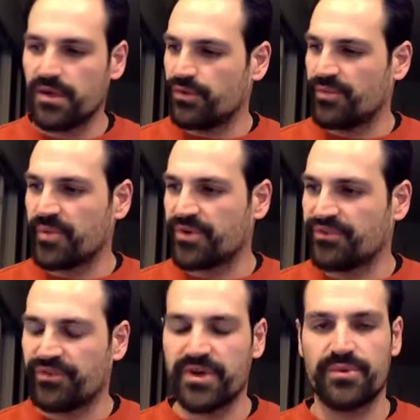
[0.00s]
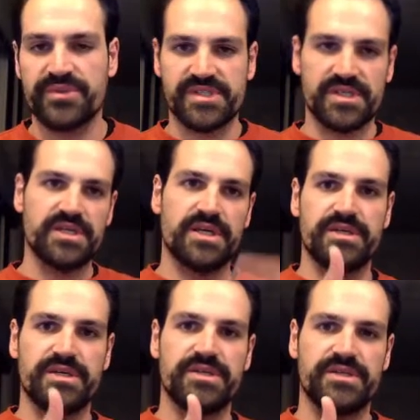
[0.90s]
Remember, frequency
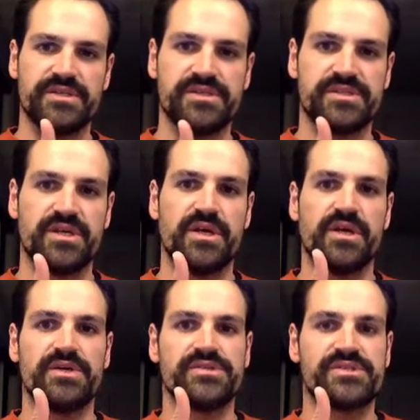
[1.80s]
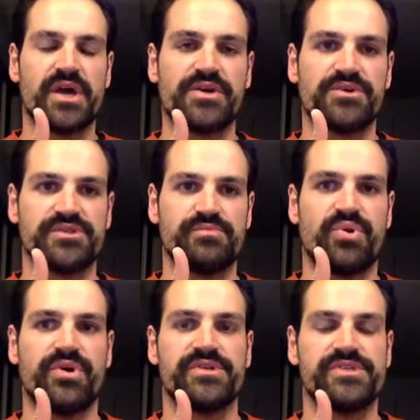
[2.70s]
is cycles
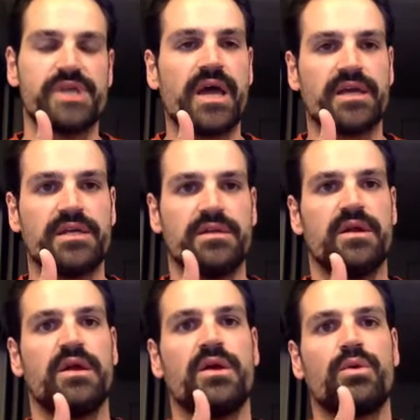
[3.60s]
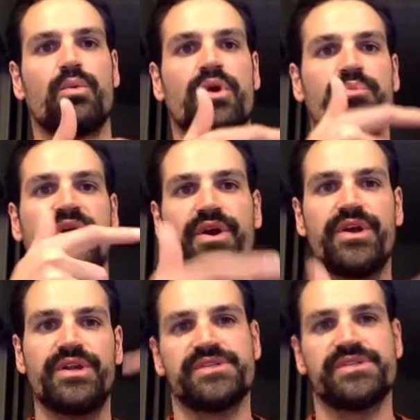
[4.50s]
per second, where
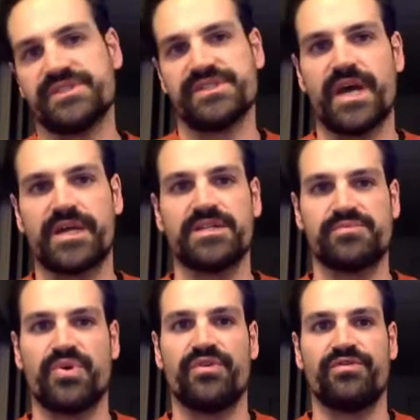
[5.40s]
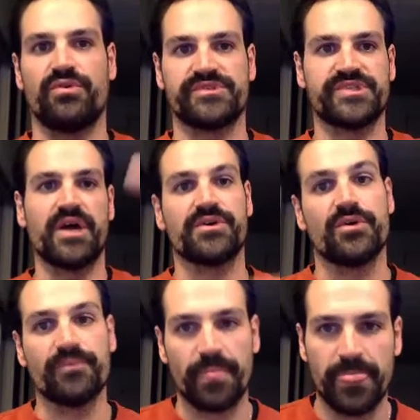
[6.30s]
period is seconds per full cycle.